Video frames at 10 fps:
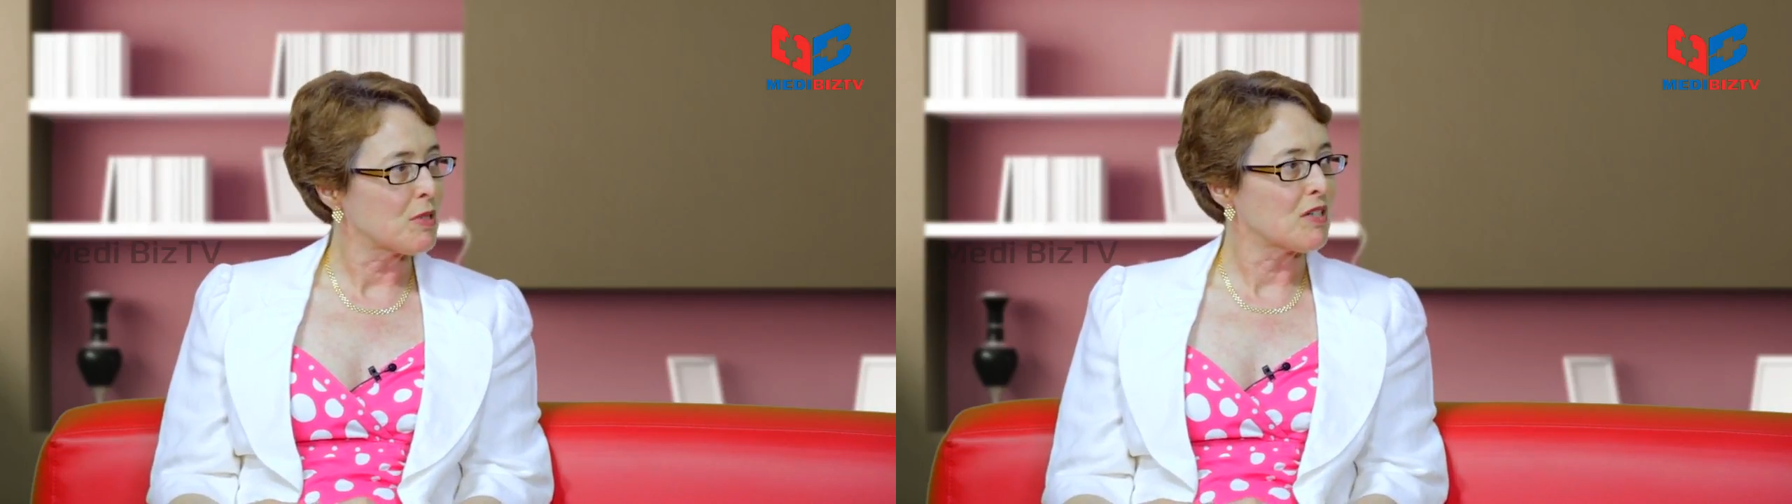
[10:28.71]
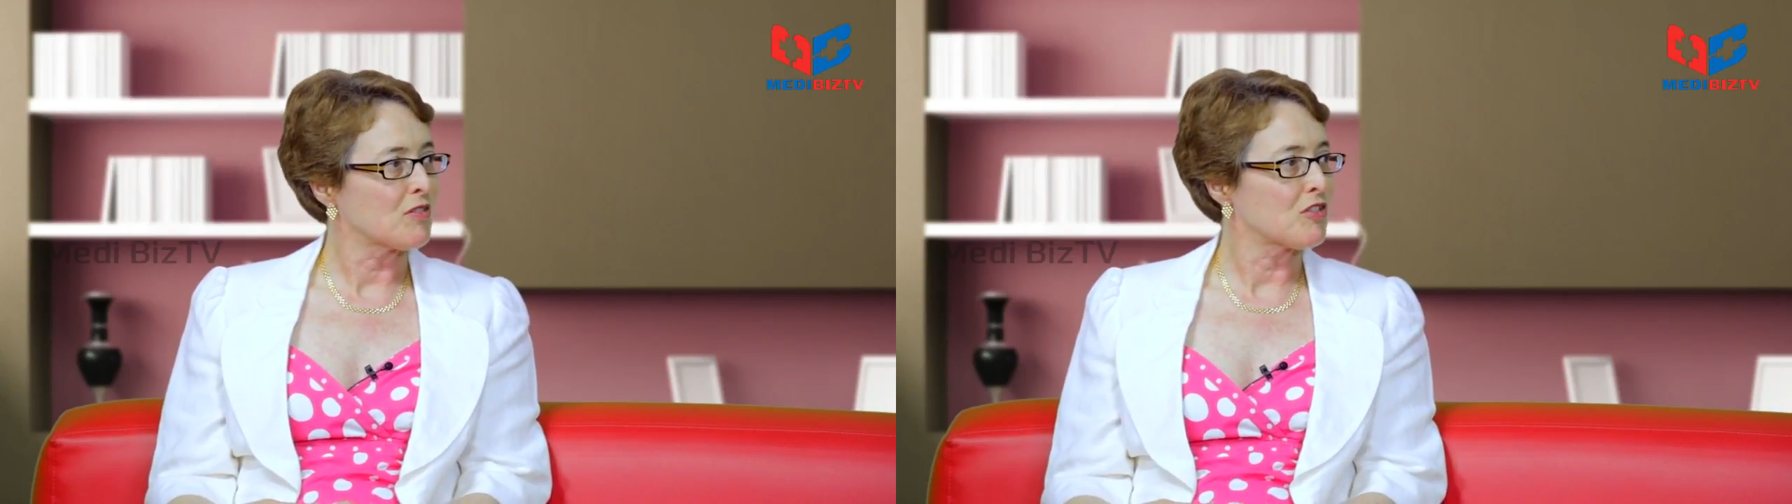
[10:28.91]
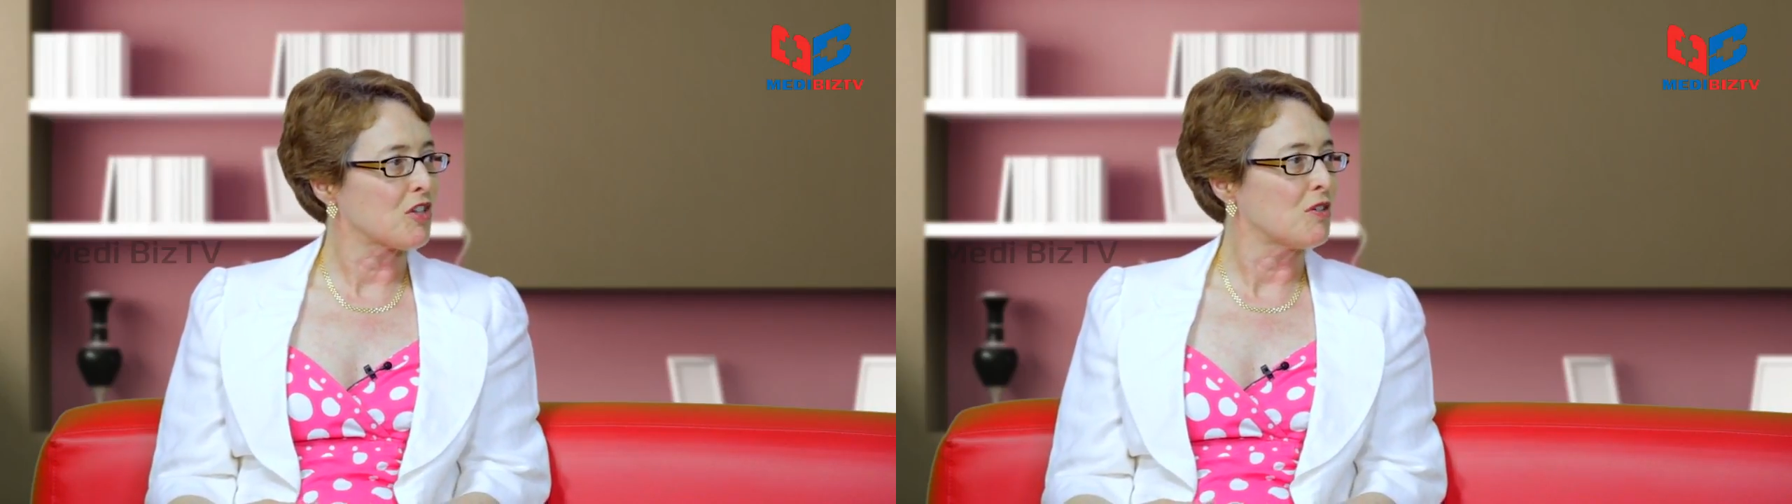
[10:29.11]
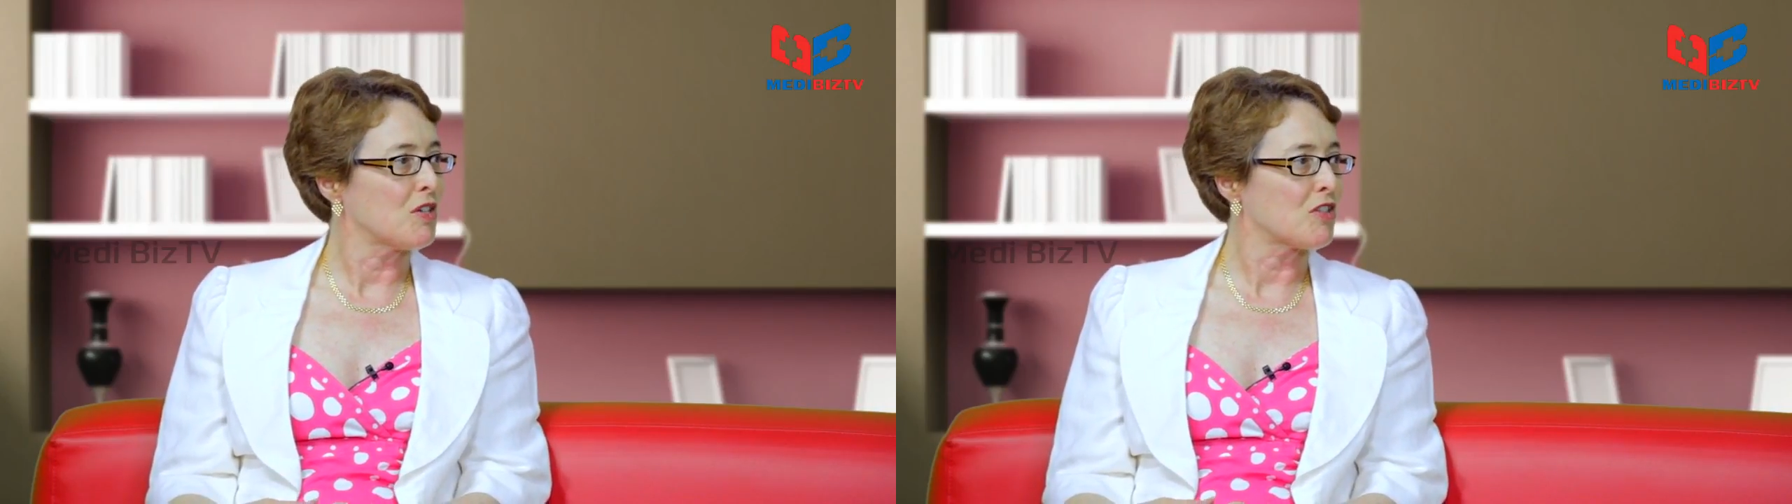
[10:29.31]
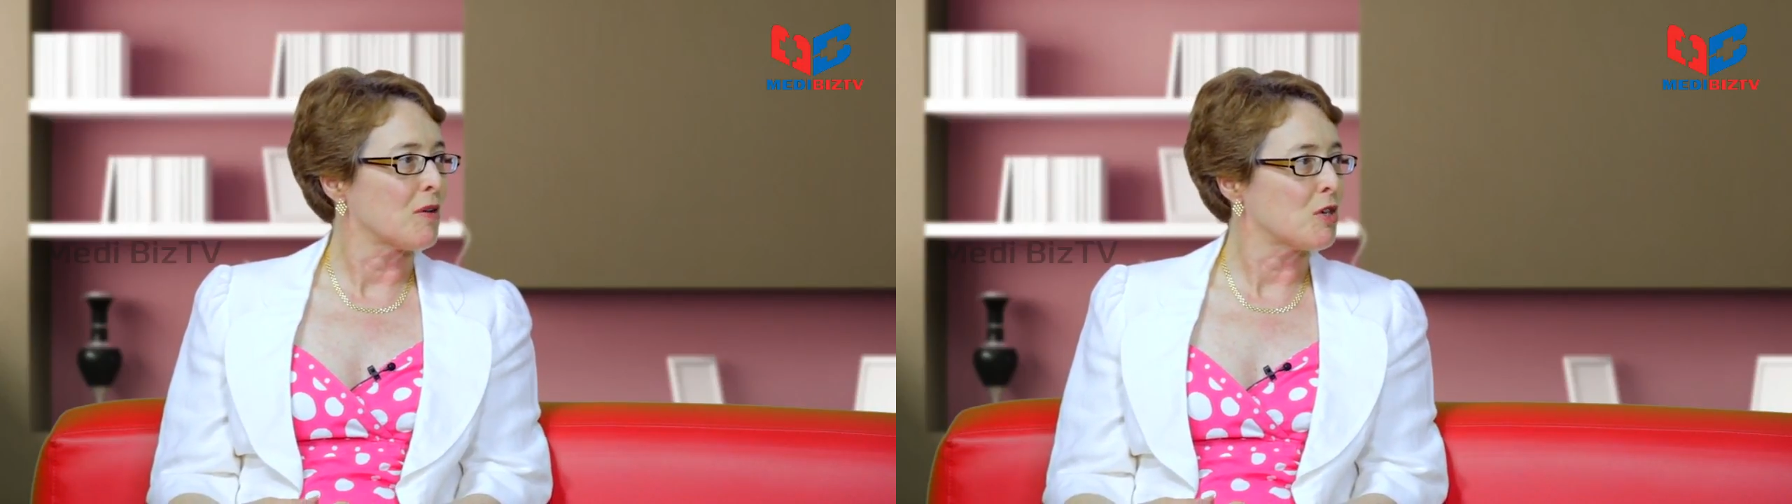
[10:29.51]
because there's
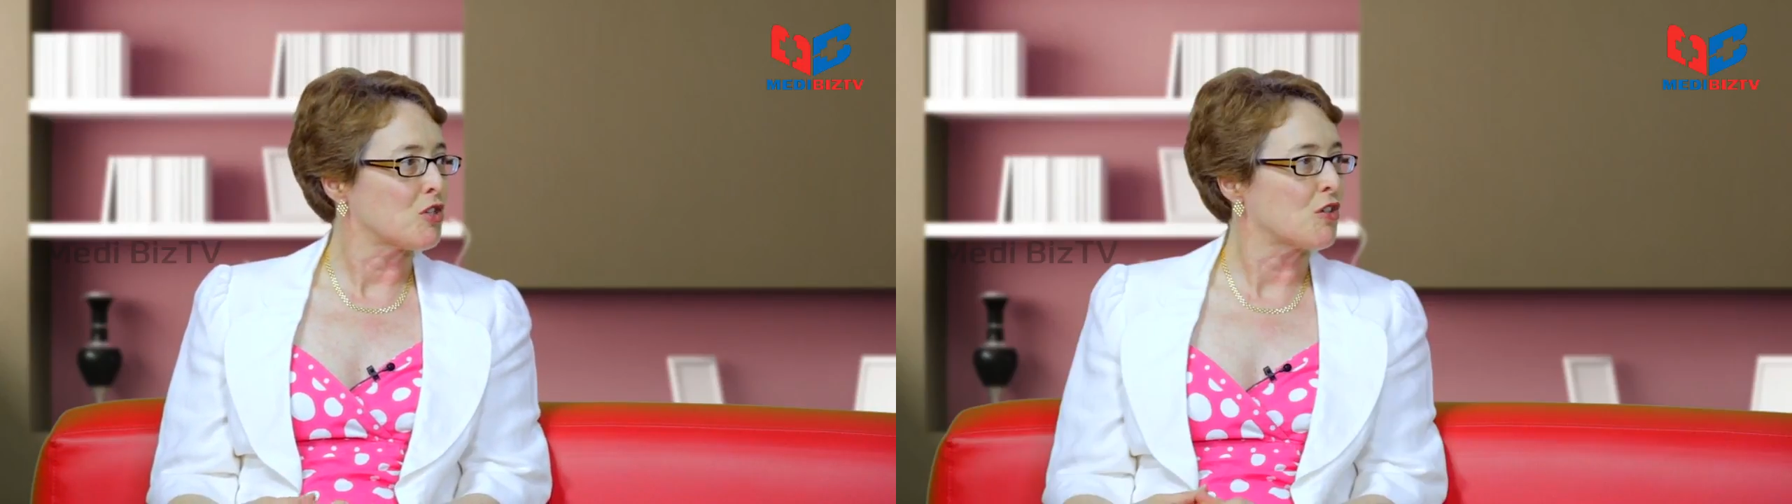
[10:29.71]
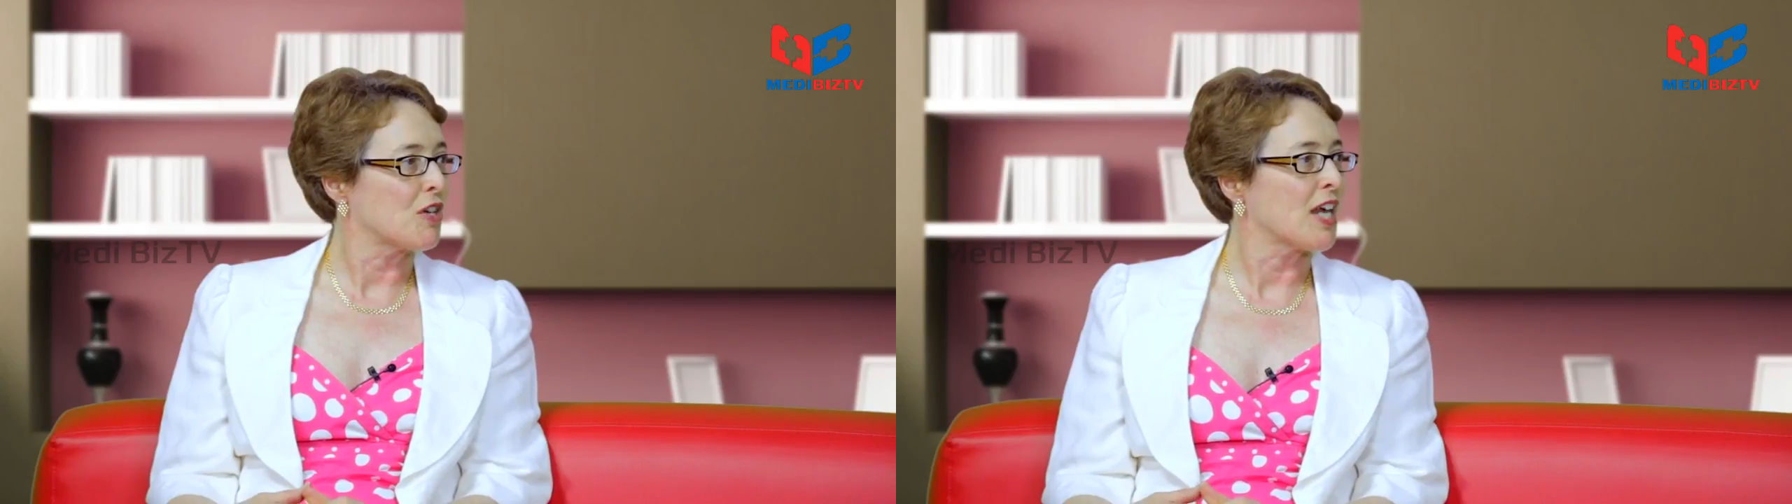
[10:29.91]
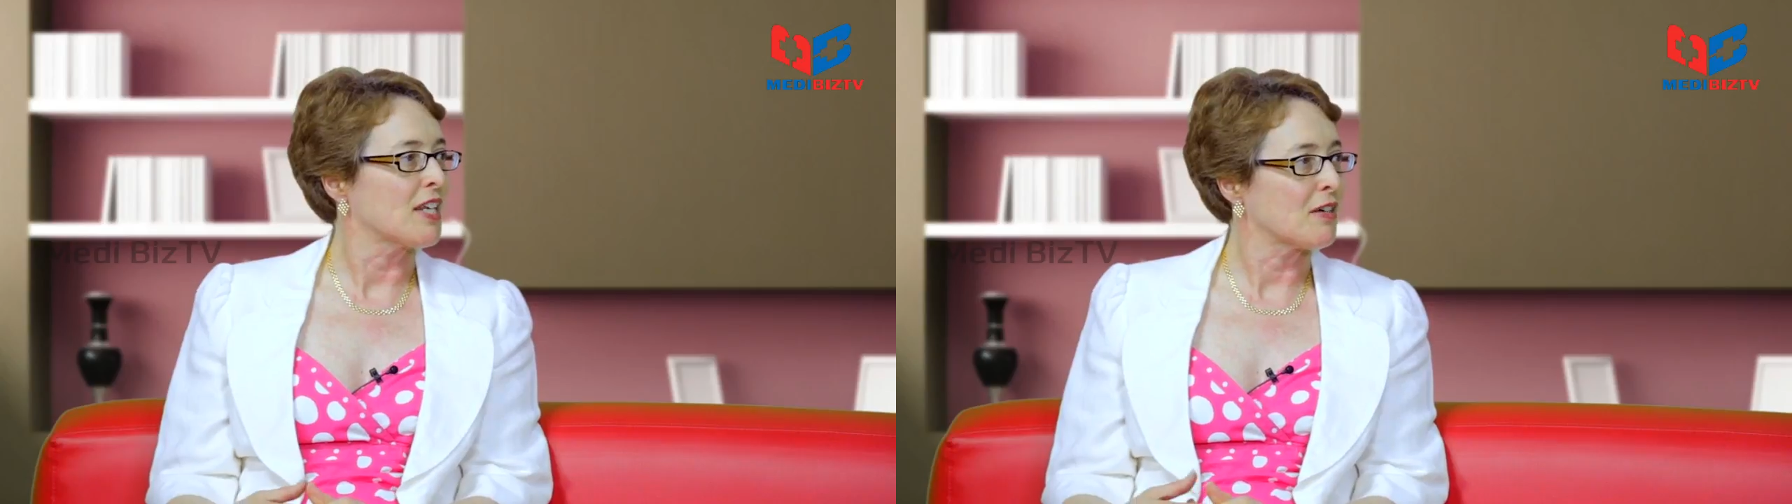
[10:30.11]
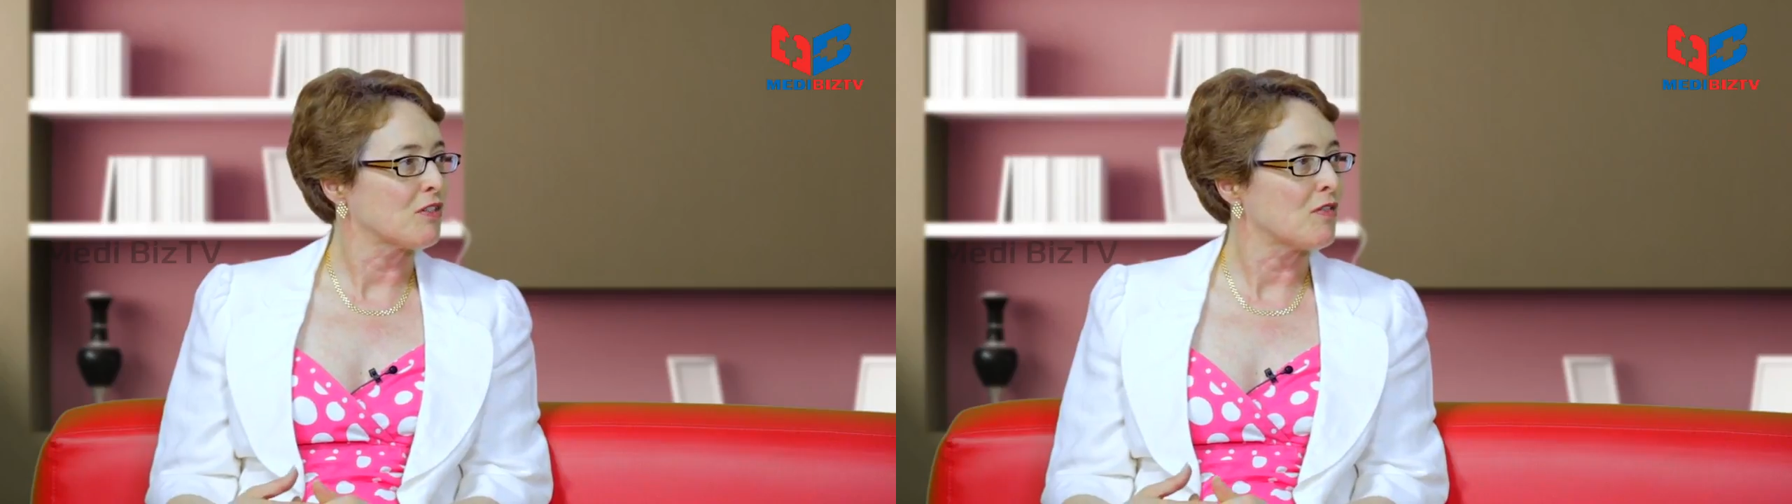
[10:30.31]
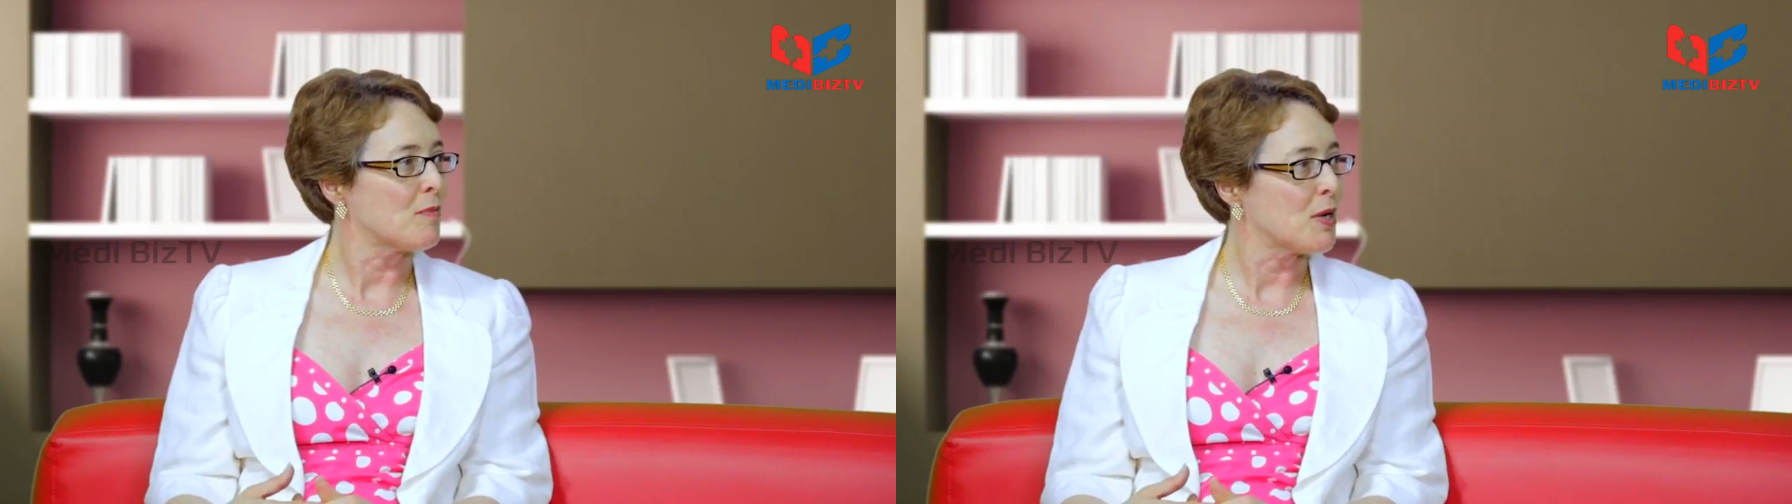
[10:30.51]
only so much you can get
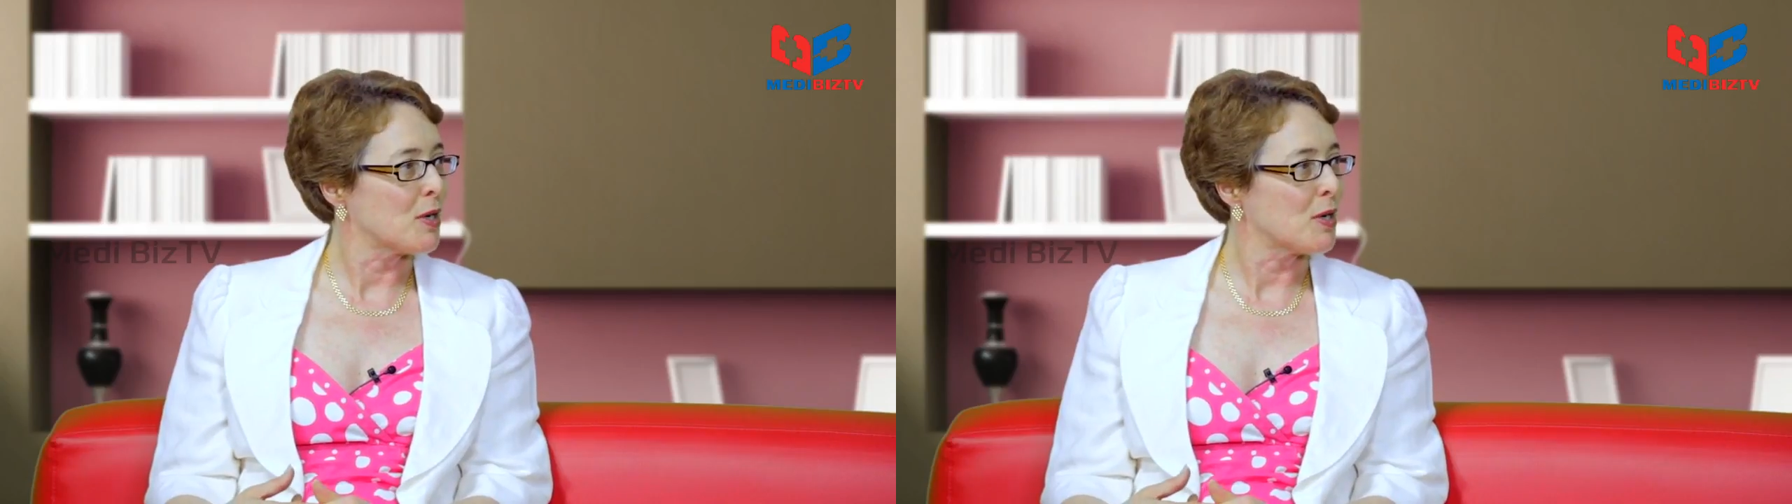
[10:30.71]
out of a